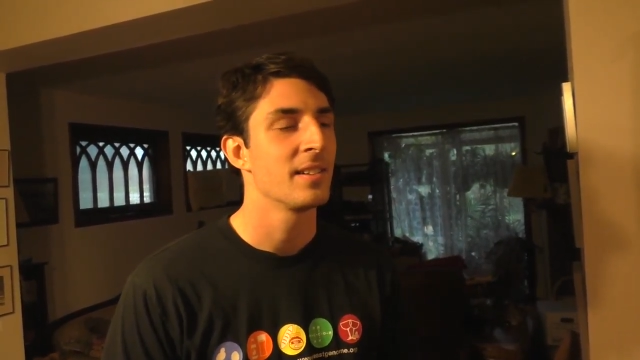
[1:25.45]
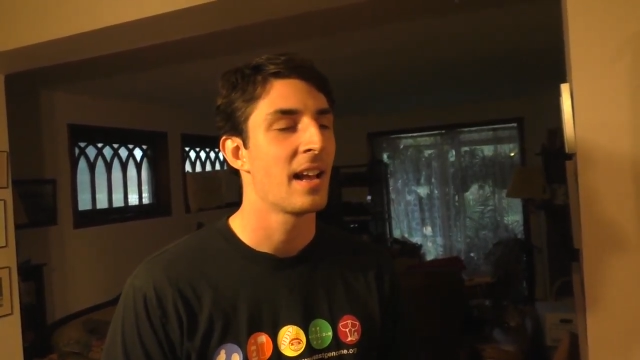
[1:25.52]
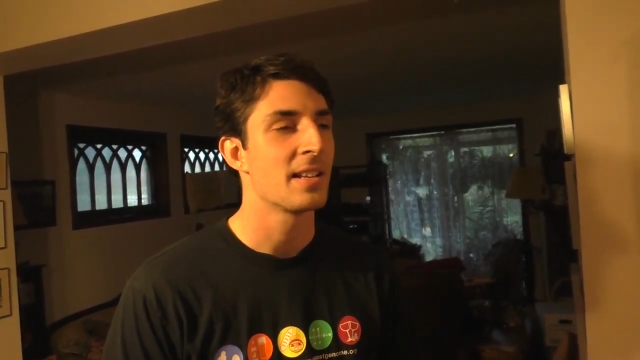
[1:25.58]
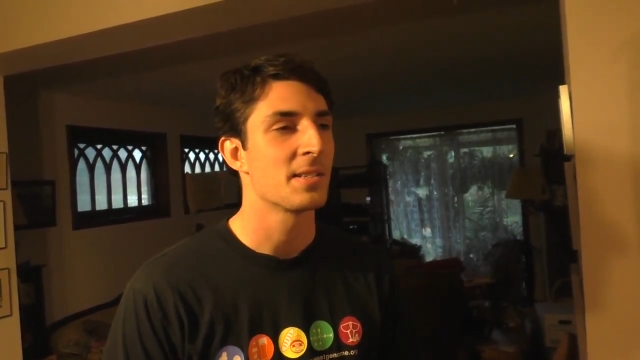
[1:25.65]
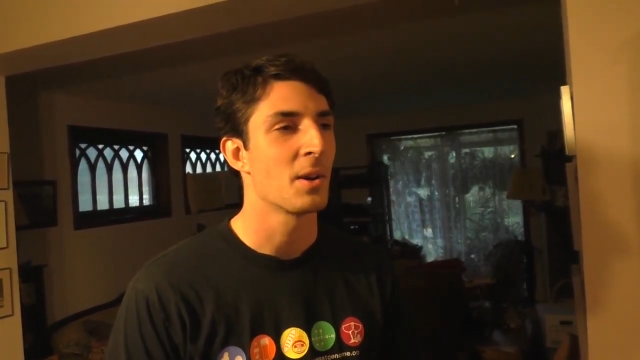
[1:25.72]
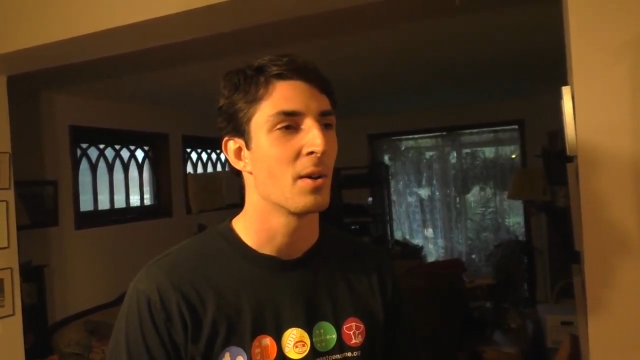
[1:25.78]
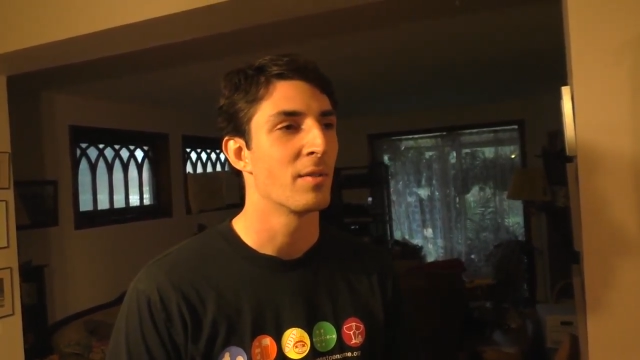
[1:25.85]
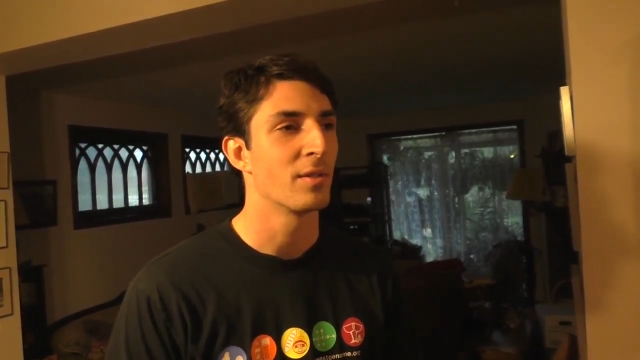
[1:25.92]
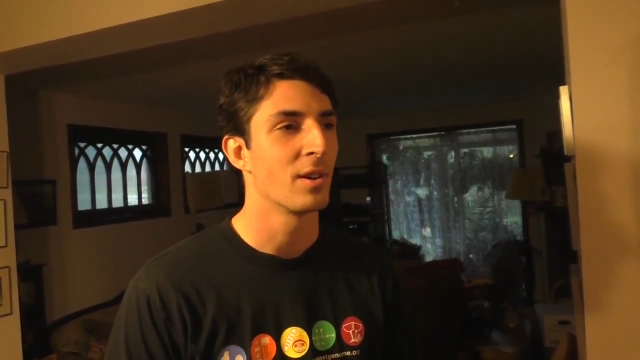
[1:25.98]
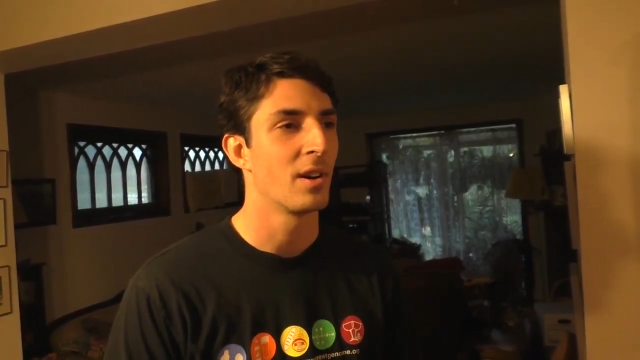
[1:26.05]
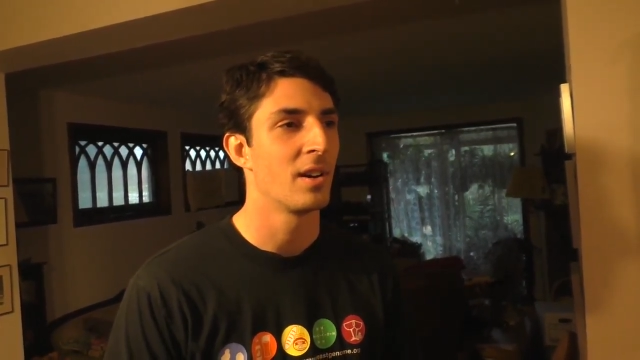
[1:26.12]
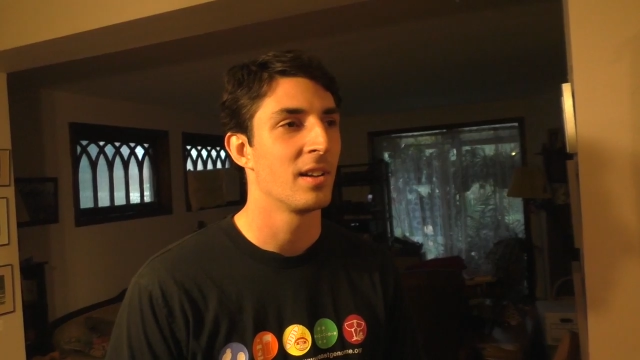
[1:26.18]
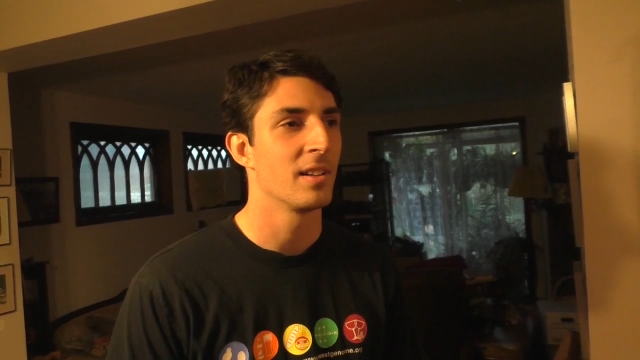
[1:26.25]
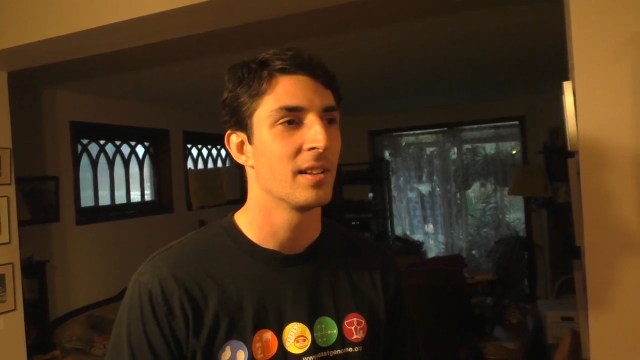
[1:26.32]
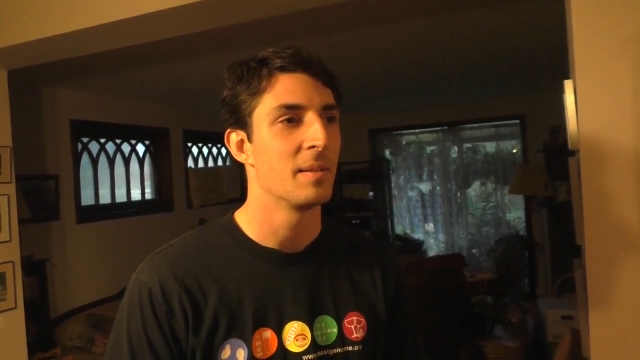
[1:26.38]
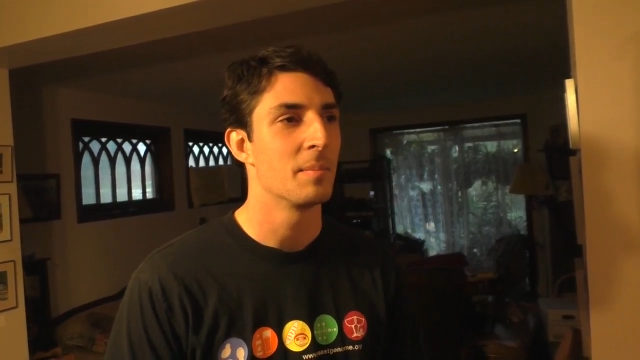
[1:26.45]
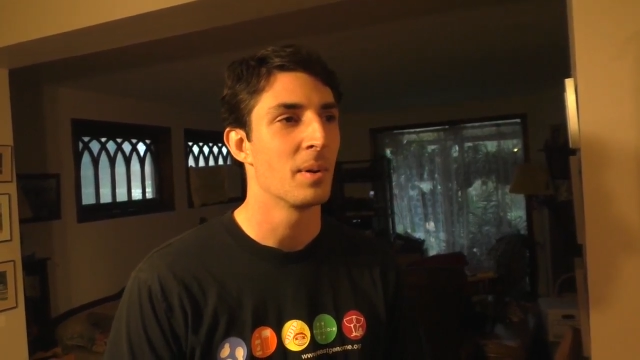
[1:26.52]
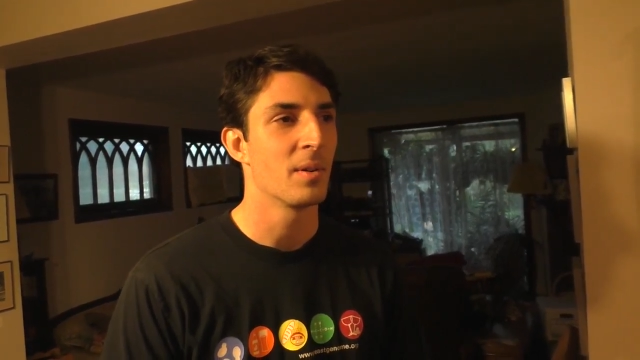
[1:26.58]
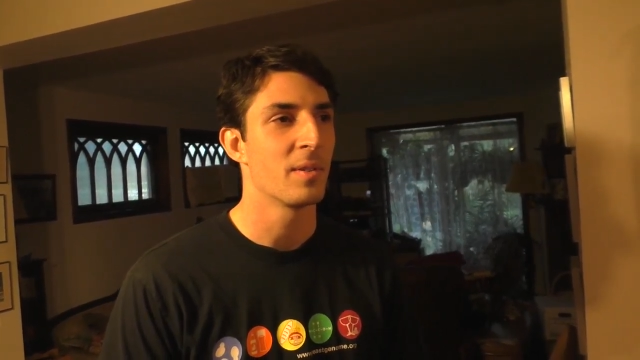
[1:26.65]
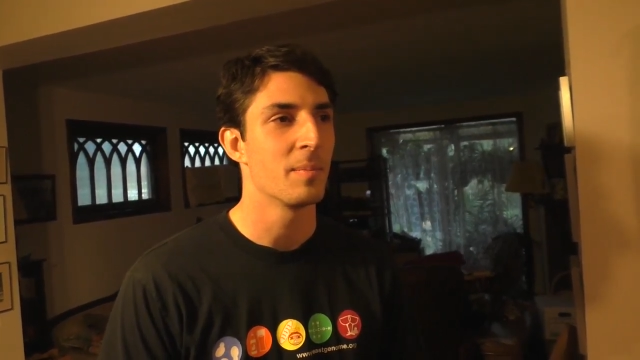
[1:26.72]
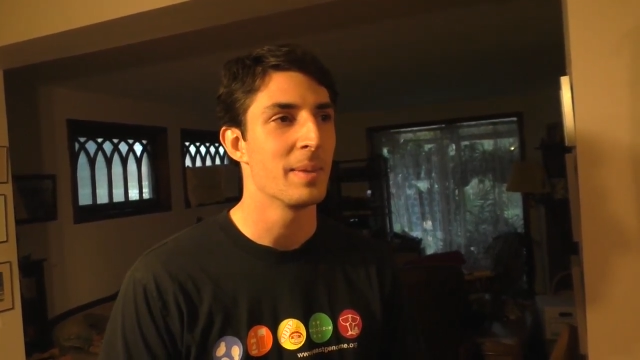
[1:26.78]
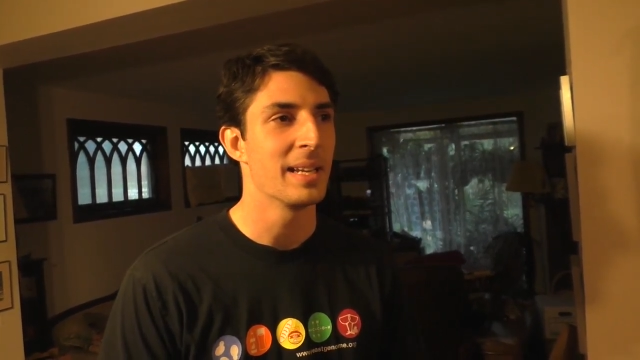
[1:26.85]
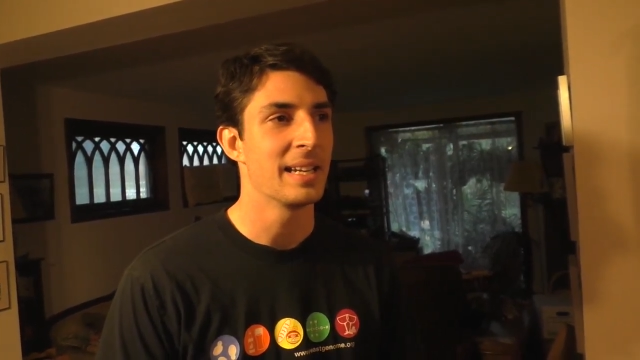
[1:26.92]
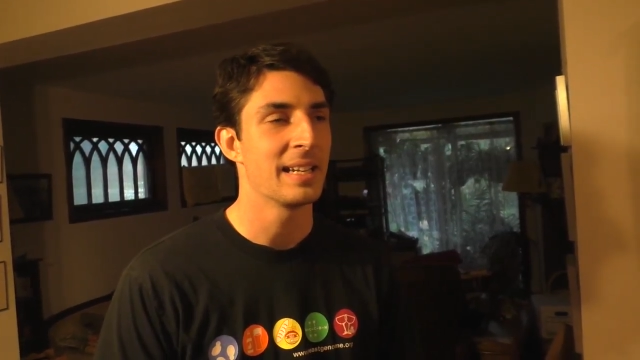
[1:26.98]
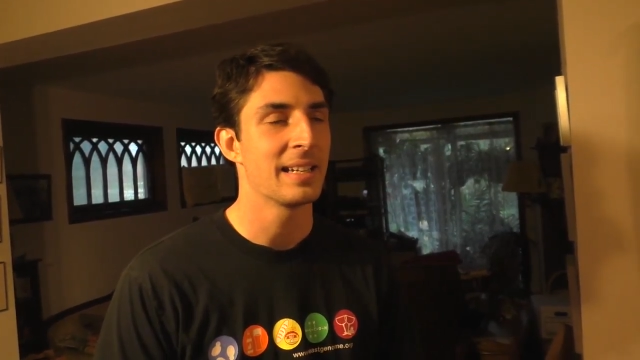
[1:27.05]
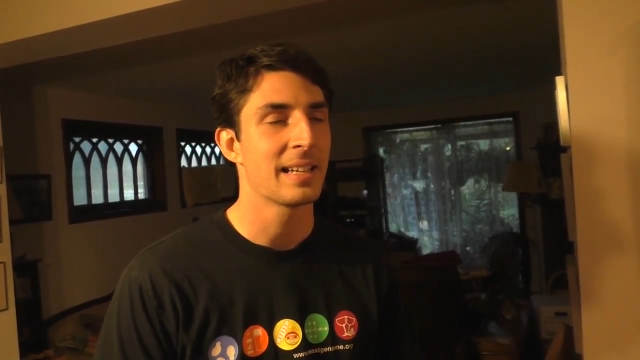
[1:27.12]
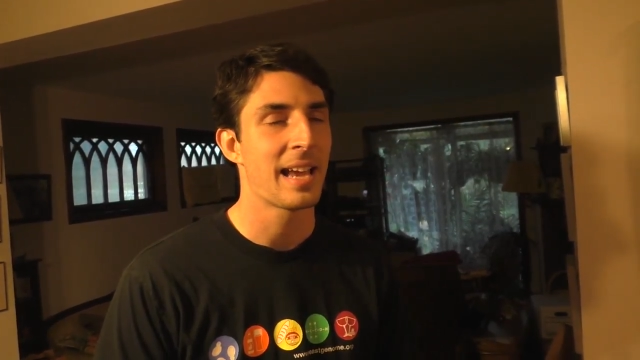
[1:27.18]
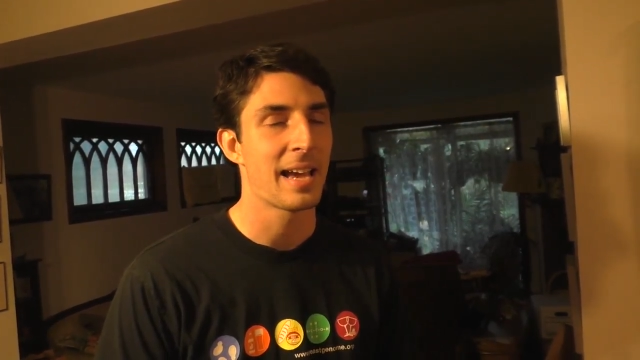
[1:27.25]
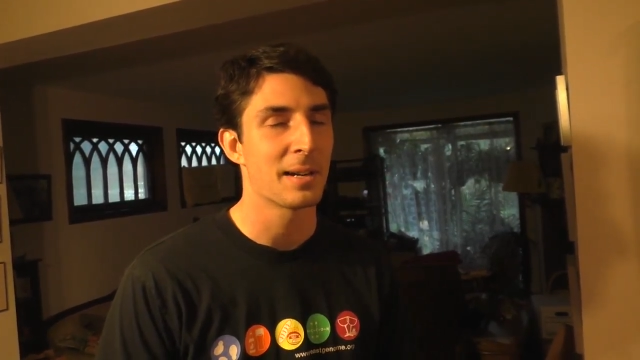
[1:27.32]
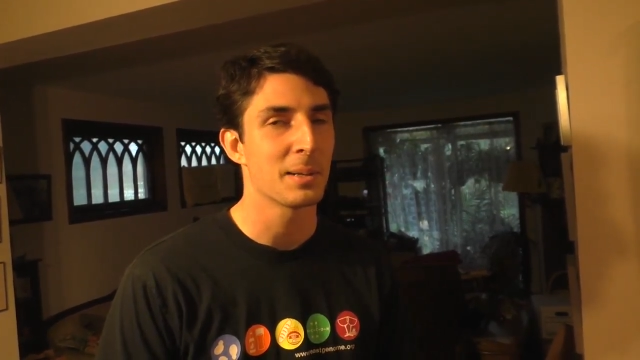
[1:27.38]
as overall in both
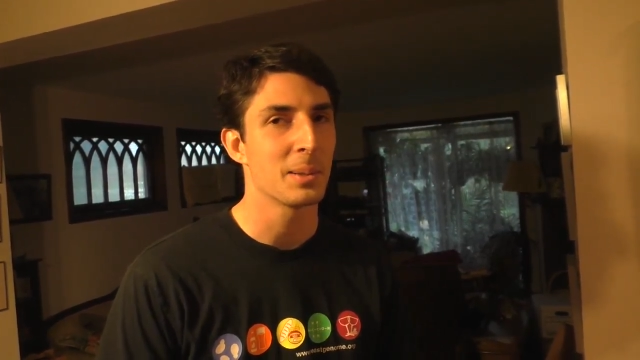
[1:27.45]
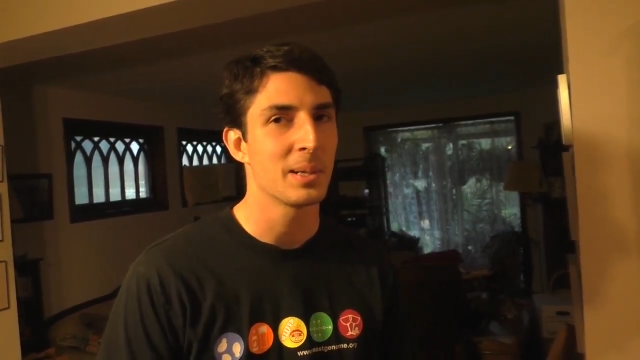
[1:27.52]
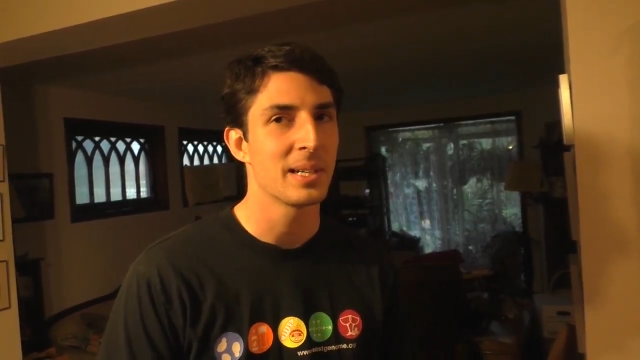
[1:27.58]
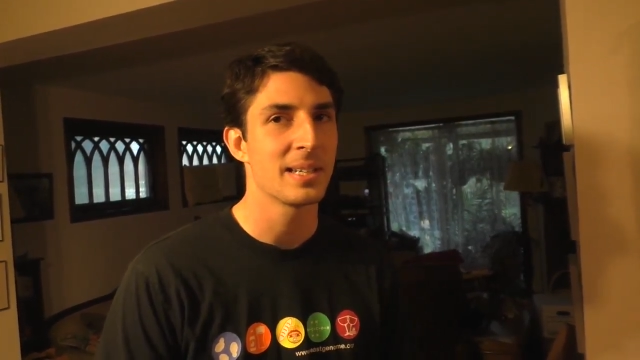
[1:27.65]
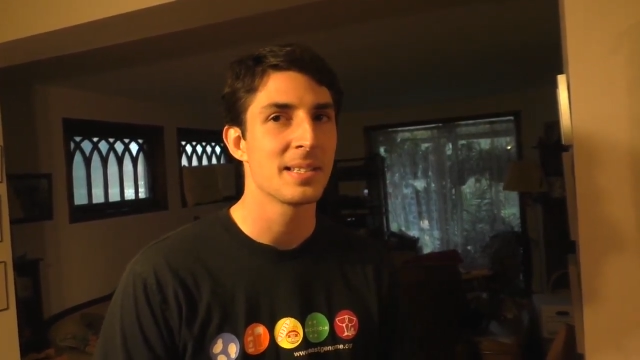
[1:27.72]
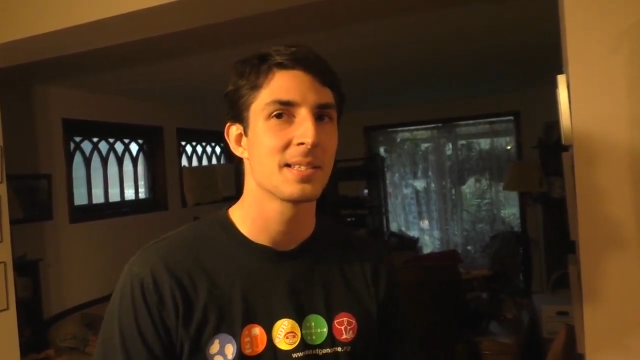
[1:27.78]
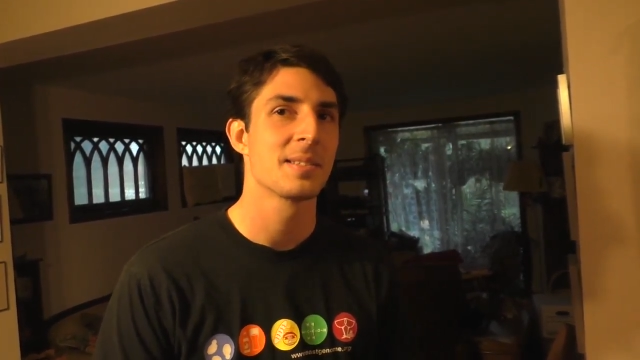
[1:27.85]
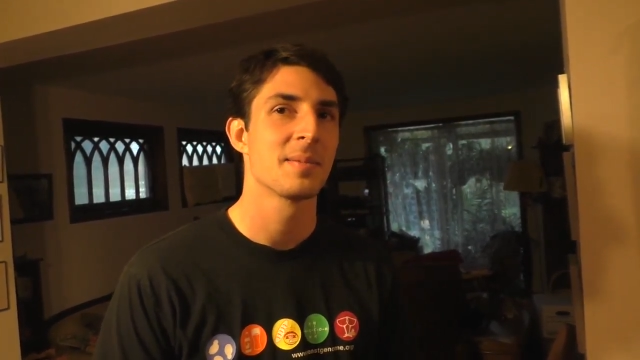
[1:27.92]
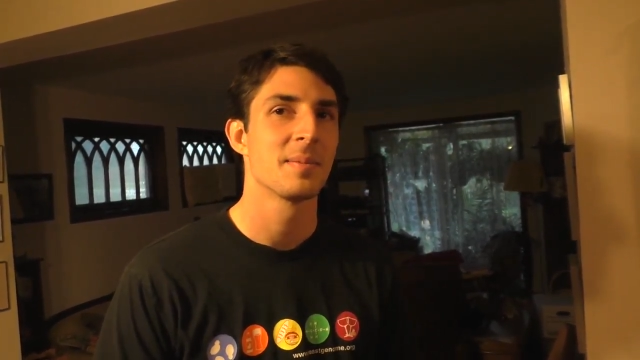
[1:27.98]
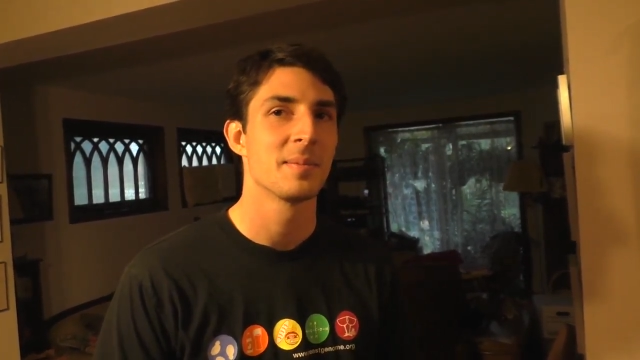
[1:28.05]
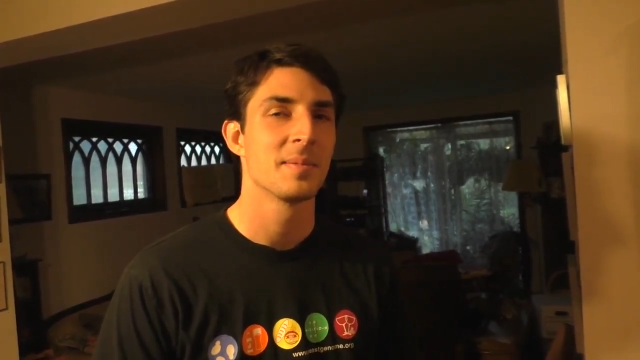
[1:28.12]
median categories